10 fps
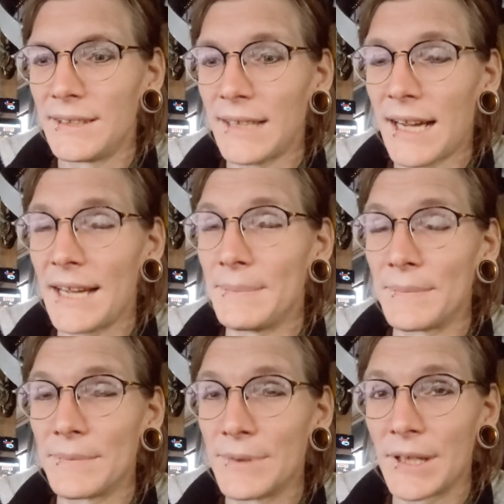
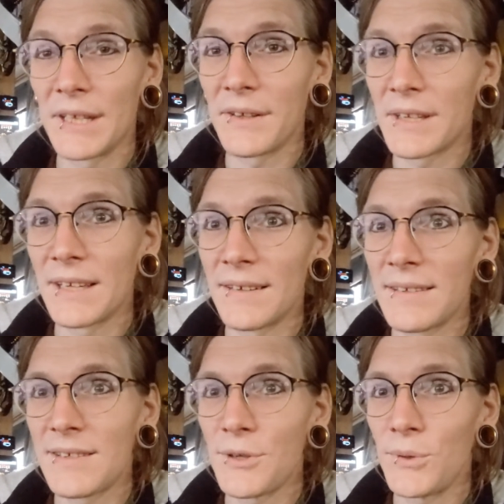I'm really looking
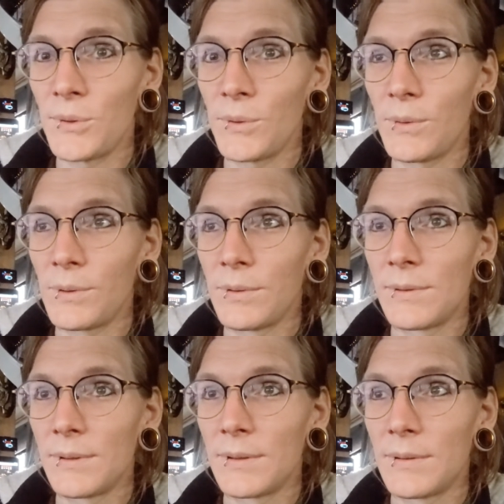to
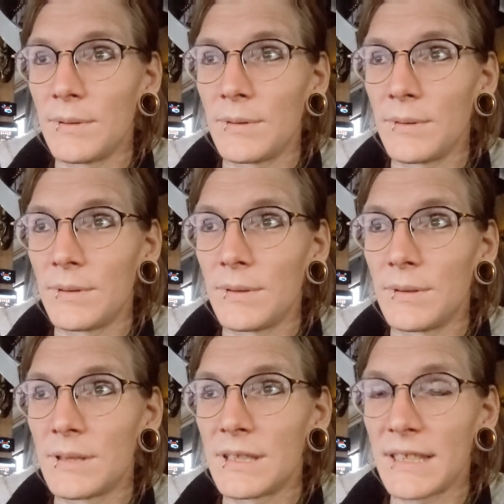
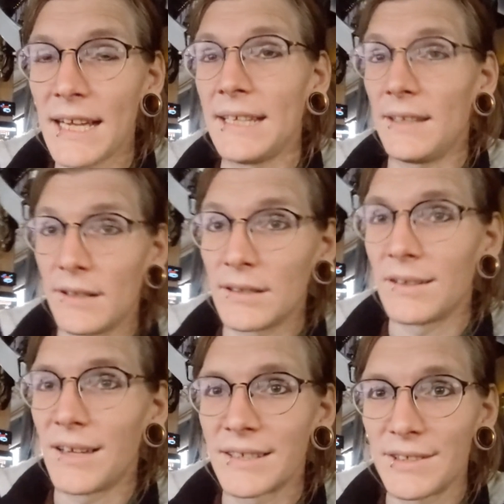stay in her
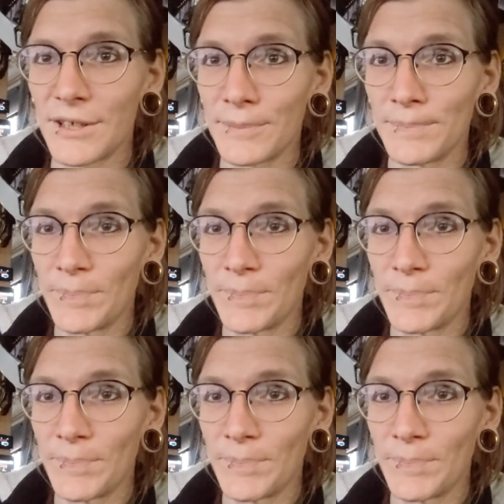long term.